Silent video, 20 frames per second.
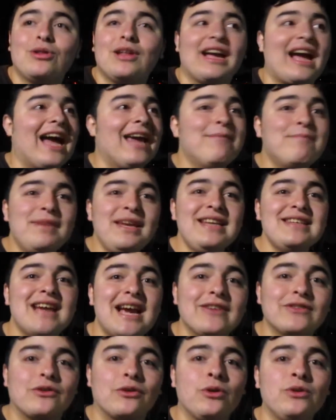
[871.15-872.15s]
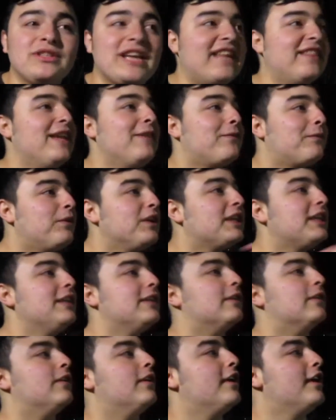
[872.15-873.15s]
Like, I meet nice girls and they
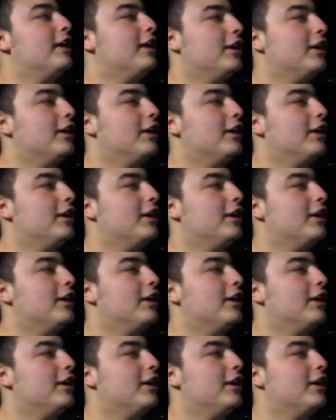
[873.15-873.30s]
freaking